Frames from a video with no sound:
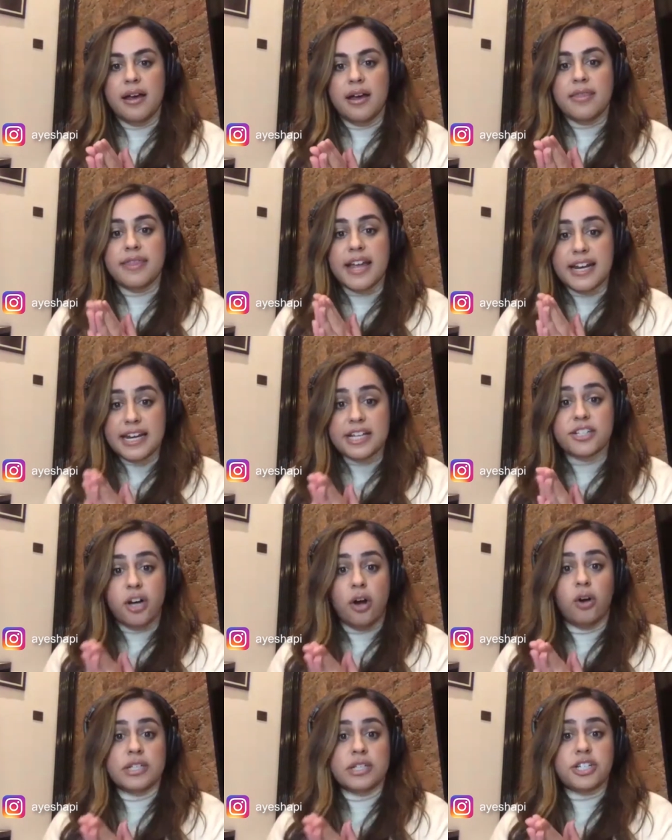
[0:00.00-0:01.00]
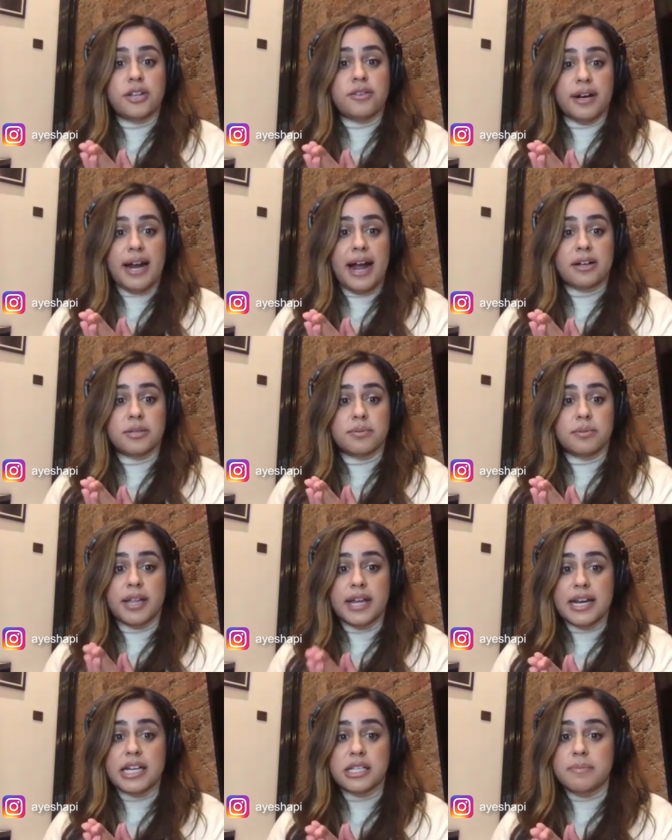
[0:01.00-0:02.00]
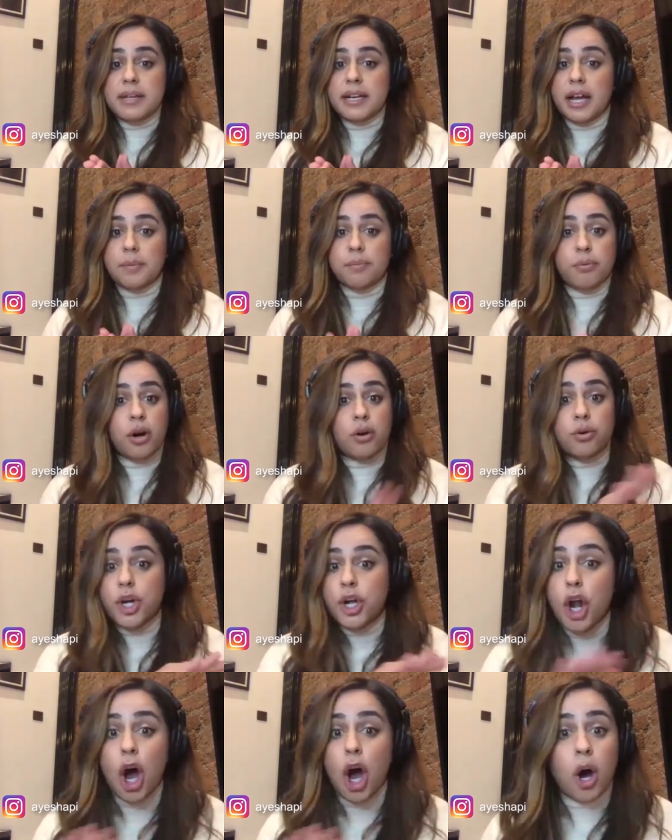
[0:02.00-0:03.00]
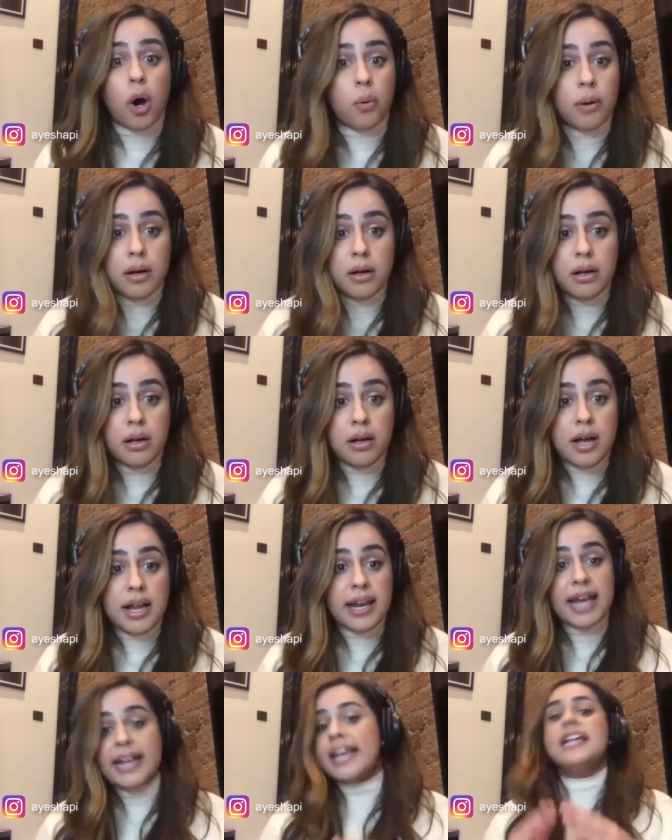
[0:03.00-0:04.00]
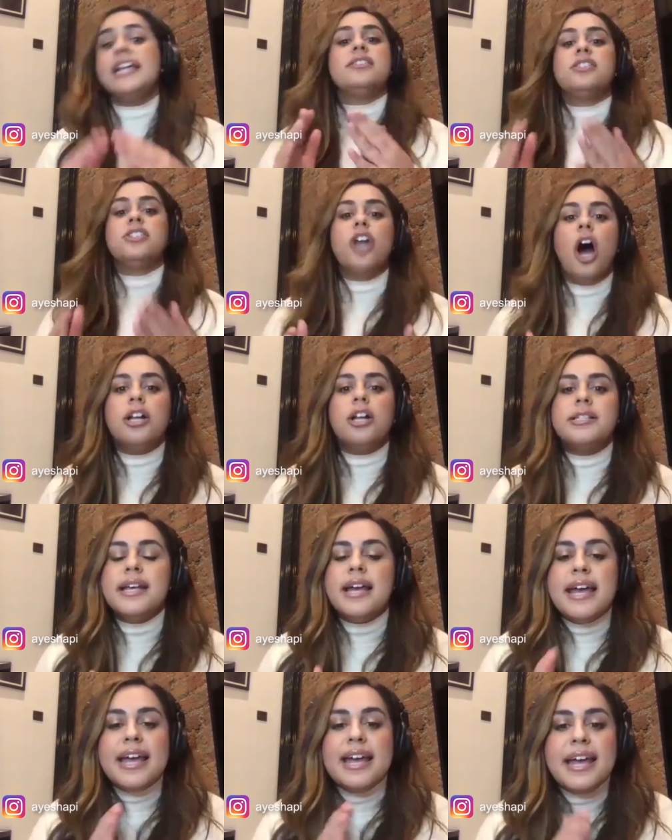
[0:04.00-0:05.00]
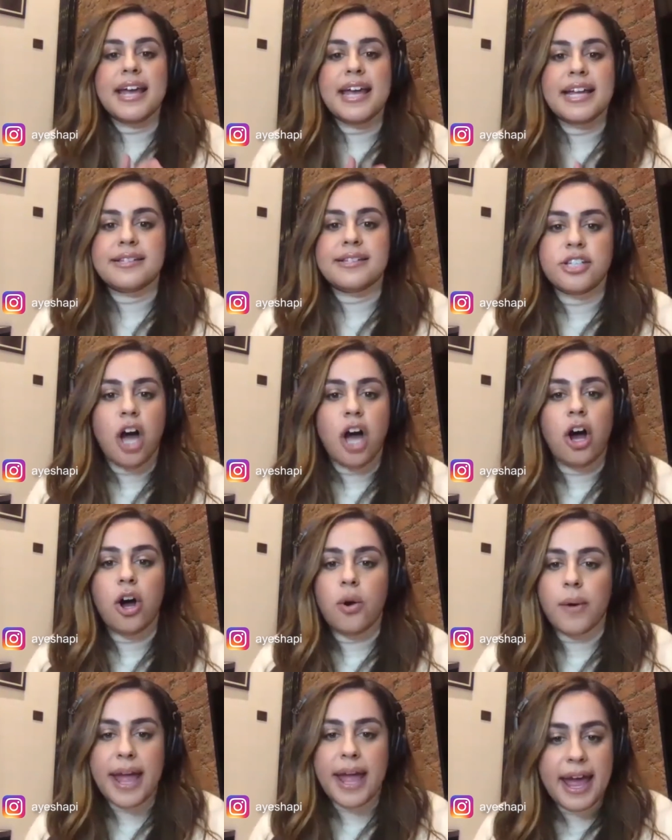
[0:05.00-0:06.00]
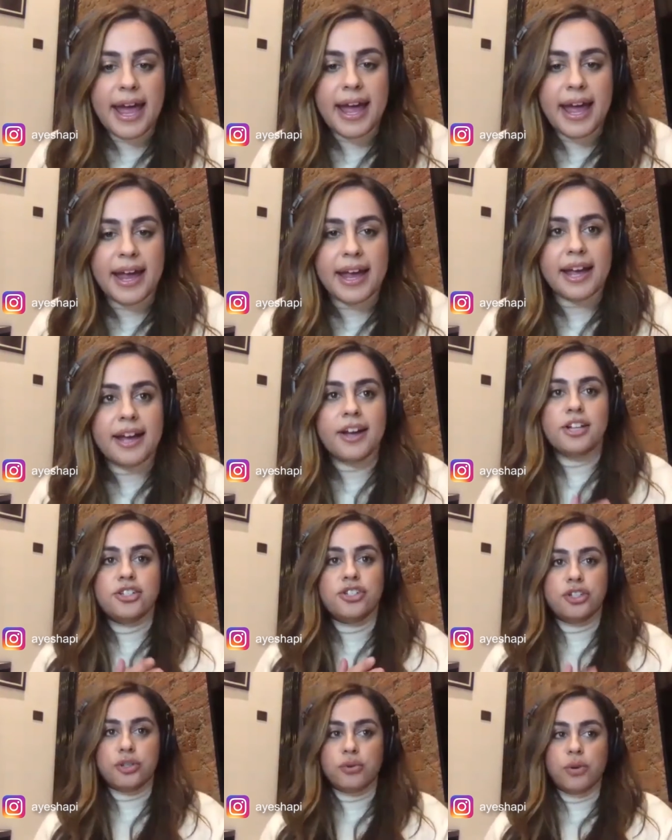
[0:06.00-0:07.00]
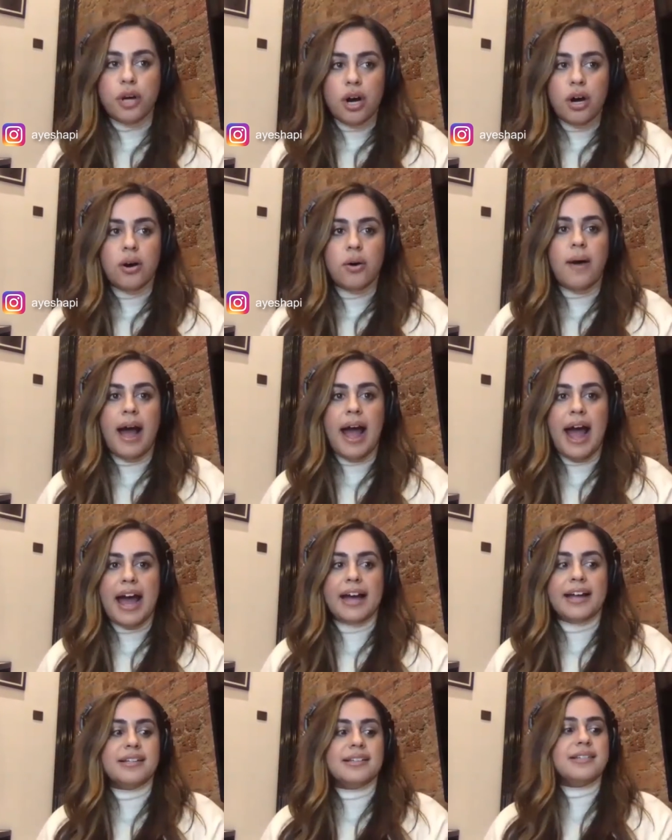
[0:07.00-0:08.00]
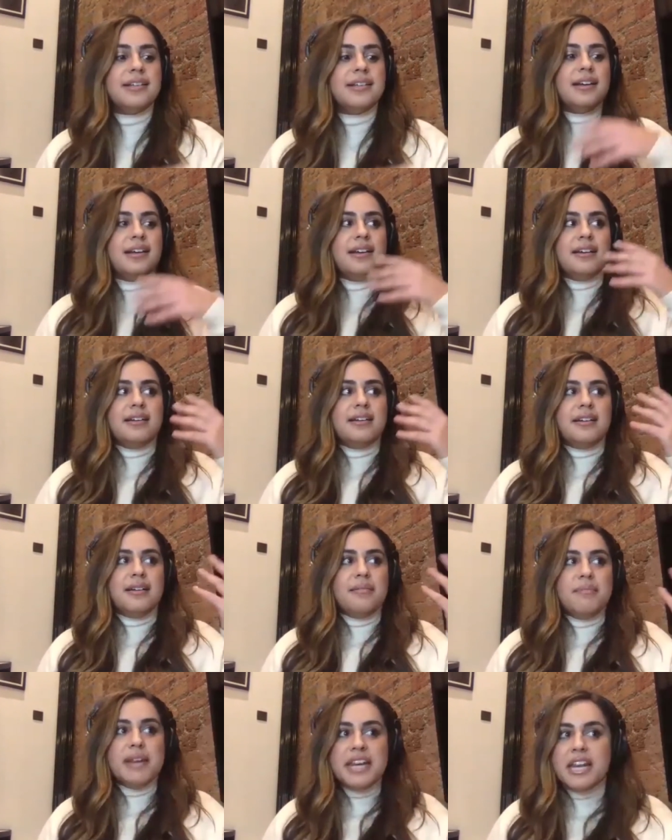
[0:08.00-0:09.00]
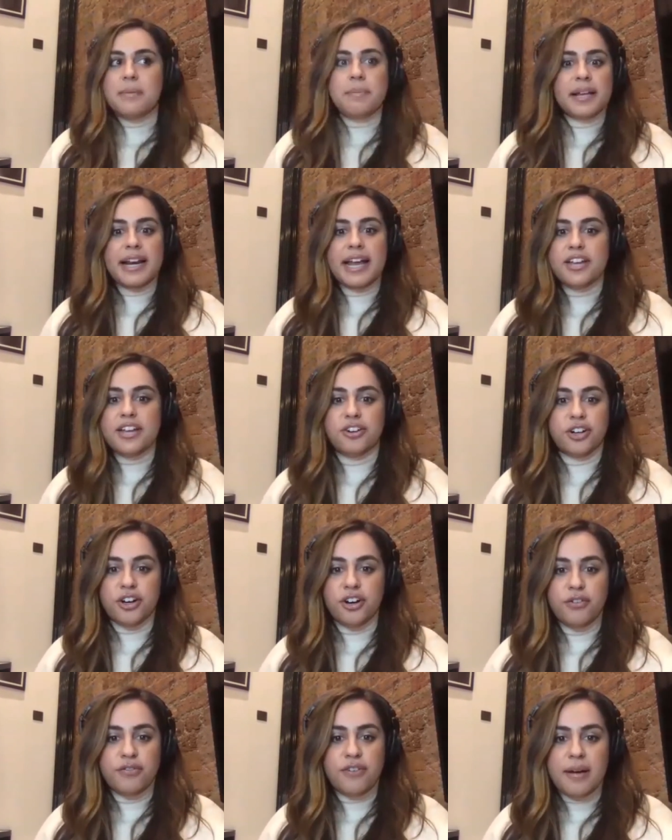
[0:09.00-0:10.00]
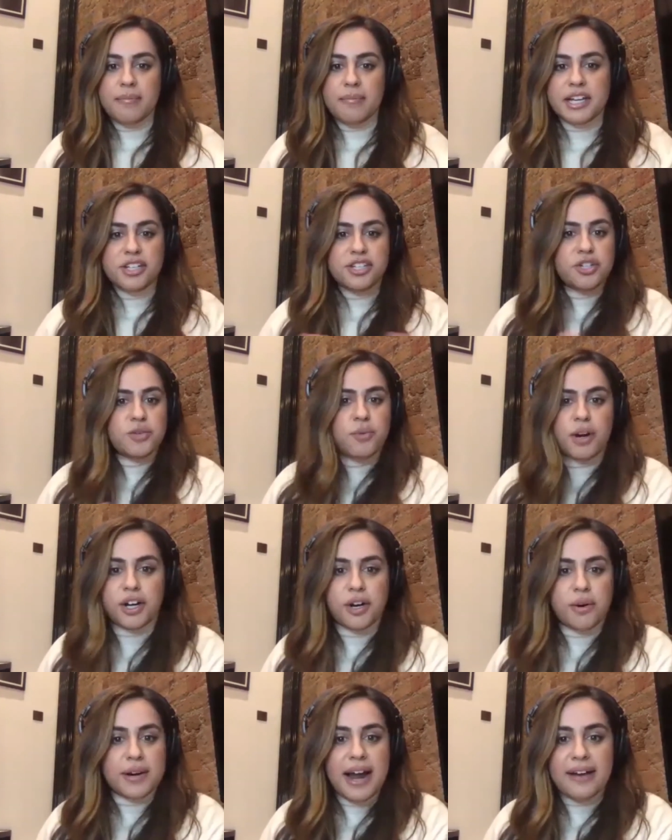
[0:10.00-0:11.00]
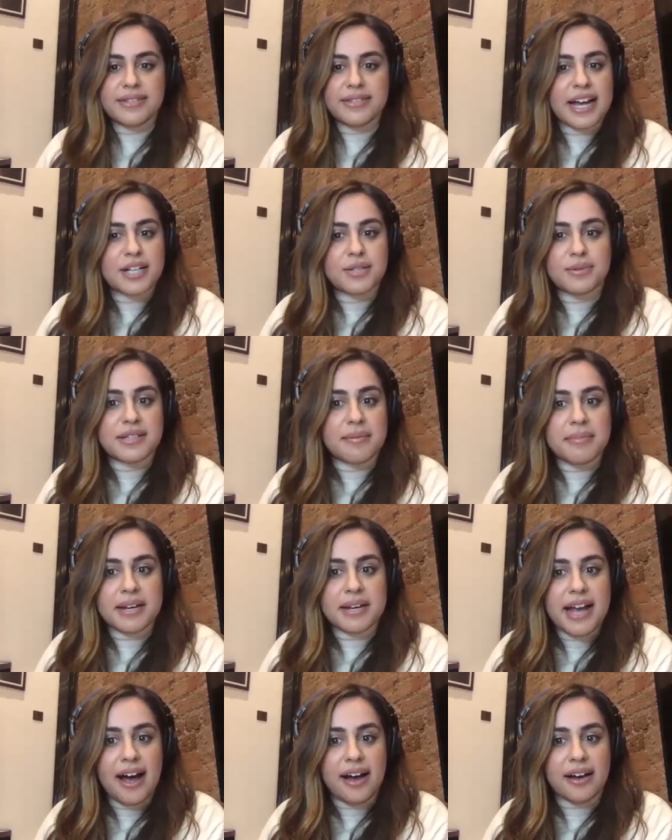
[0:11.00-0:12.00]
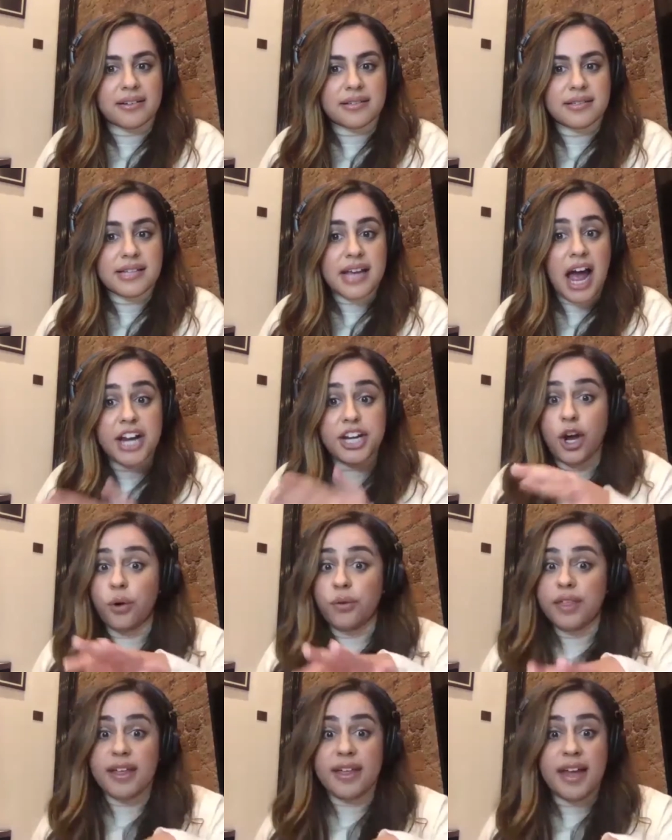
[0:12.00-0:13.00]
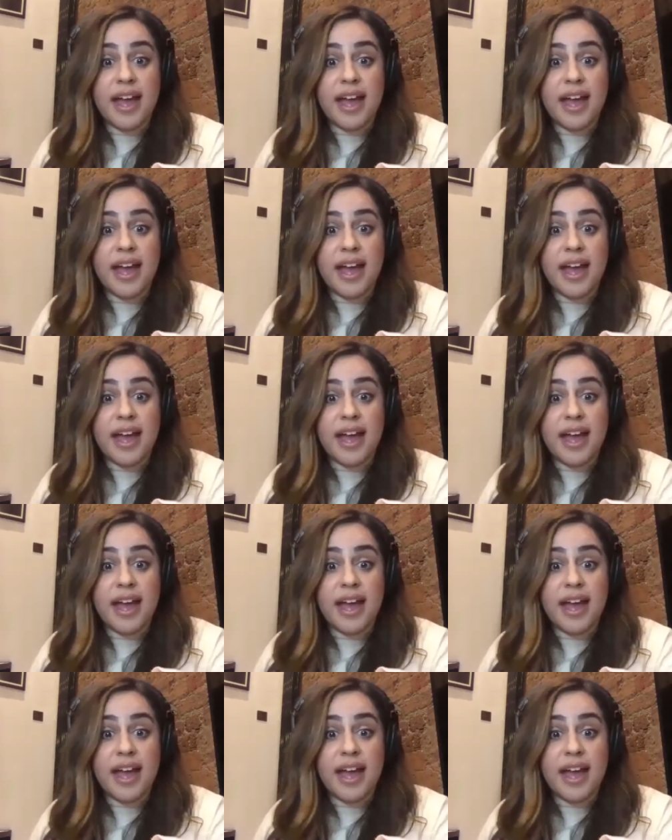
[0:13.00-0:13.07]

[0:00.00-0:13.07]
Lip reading: they need to hold each other accountable. They need to be like, bro, no, like it's not okay to go and manipulate your girlfriend because you want to go and have sex with somebody else. I know that